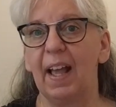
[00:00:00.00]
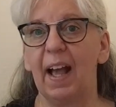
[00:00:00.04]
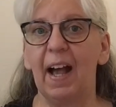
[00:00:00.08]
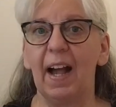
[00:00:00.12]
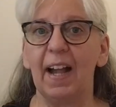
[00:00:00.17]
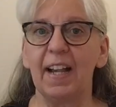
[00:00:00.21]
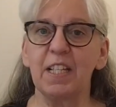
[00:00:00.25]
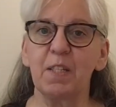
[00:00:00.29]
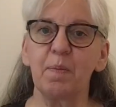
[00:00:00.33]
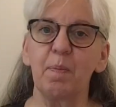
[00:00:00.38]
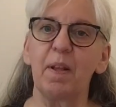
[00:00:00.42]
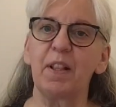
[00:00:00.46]

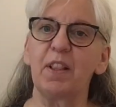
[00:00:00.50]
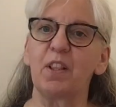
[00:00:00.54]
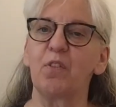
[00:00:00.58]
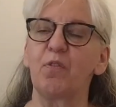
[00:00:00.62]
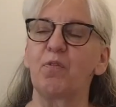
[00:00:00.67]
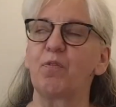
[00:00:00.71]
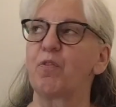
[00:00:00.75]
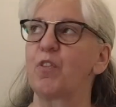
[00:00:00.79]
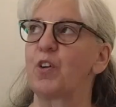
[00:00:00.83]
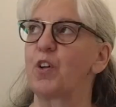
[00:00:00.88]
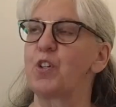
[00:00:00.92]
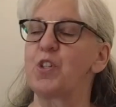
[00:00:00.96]
I spent the
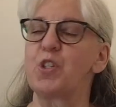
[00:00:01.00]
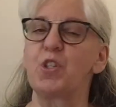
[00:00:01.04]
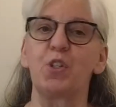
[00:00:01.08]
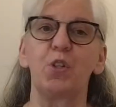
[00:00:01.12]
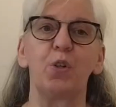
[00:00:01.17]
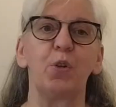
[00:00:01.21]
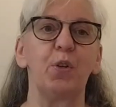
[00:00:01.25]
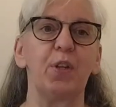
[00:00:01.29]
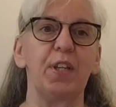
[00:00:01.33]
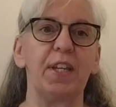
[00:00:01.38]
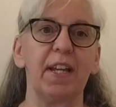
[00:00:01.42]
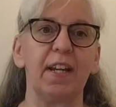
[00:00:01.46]
first
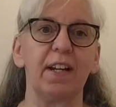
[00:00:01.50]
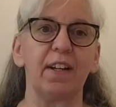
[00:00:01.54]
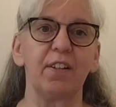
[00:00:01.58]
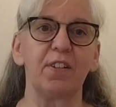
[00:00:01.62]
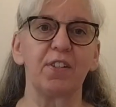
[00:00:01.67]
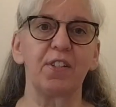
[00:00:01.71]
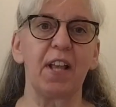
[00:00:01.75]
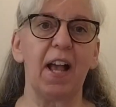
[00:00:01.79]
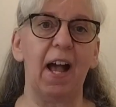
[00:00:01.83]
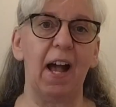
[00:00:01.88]
2 years